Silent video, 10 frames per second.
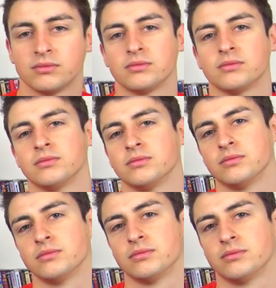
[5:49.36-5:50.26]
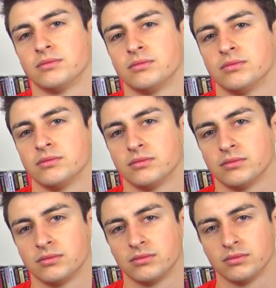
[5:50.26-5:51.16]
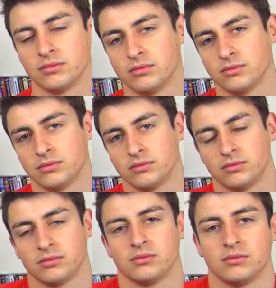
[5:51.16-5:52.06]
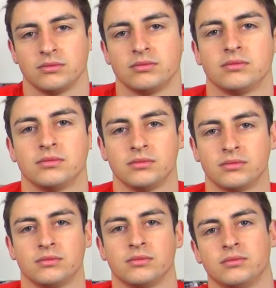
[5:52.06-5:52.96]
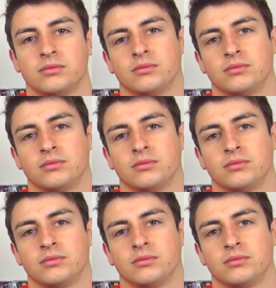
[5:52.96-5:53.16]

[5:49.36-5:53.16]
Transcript: (silent)